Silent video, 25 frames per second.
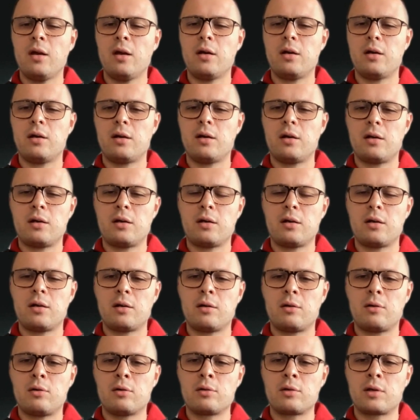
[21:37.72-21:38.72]

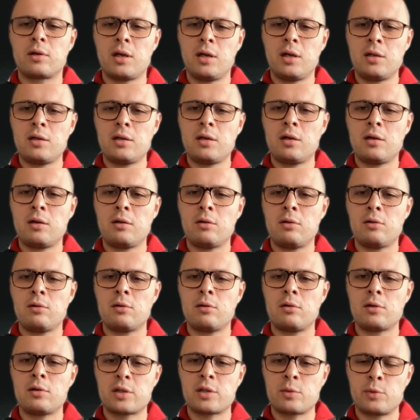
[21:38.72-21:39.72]
on
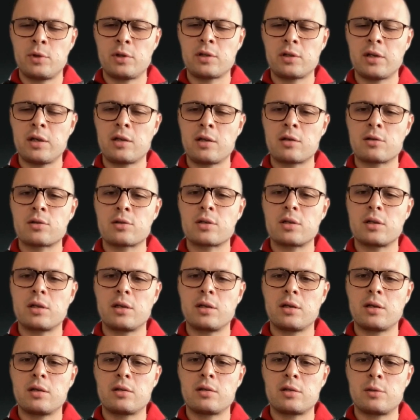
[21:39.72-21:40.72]
Gate.io
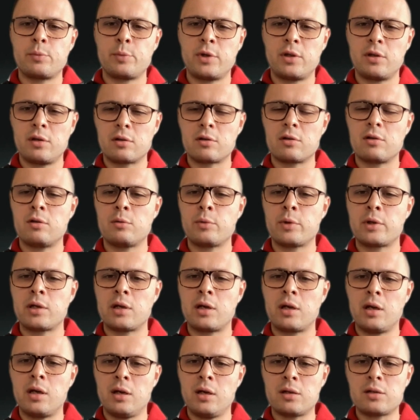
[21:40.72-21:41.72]
simultaneously, ZB.com and
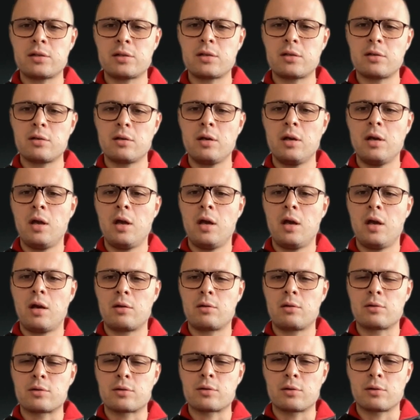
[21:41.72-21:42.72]
IX.
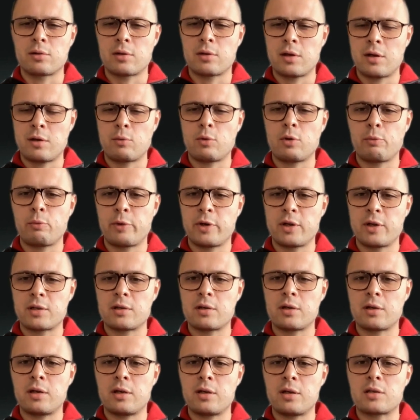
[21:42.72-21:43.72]
Also, there will be
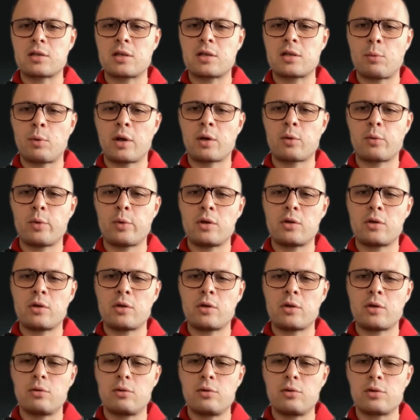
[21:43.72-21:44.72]
some liquidity
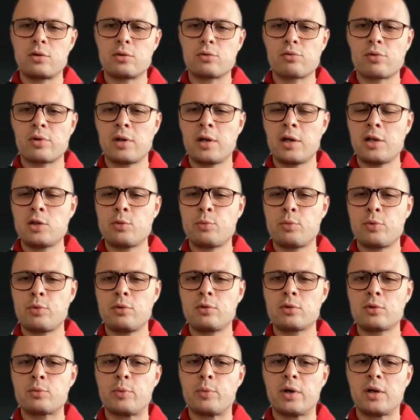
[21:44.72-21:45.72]
decentralized
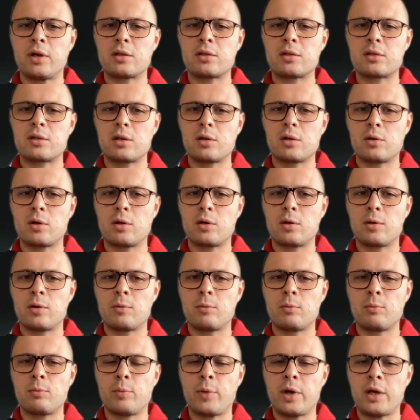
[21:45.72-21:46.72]
pools, but
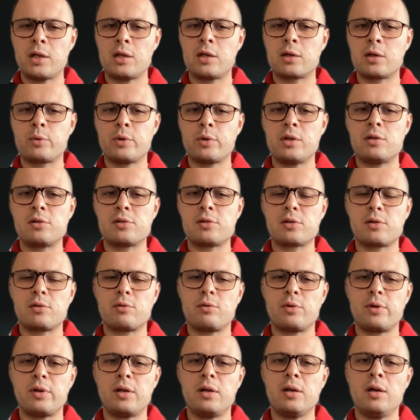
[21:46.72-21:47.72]
main liquidity
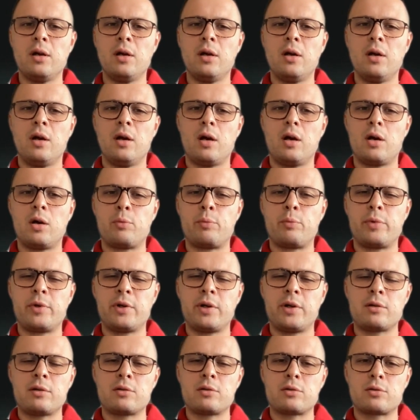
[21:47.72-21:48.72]
we
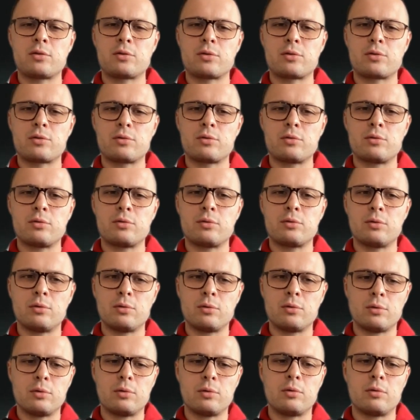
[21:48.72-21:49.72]
plan to
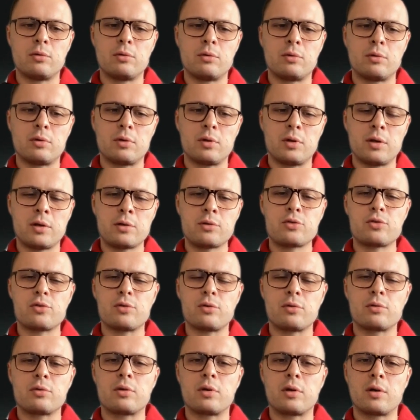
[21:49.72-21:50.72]
launch
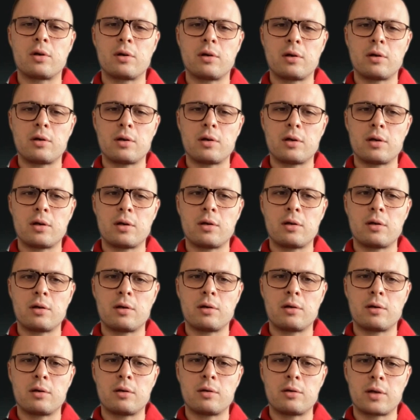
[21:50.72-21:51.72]
on
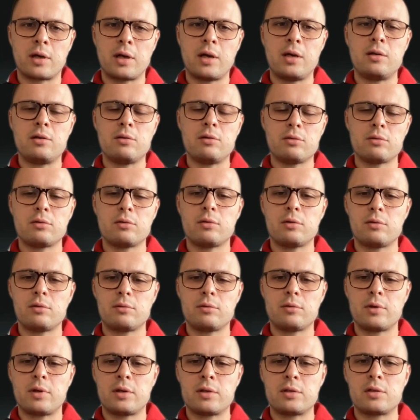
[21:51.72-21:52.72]
Gate
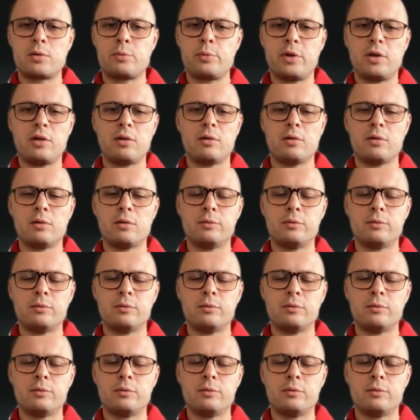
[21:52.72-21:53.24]
and ZB.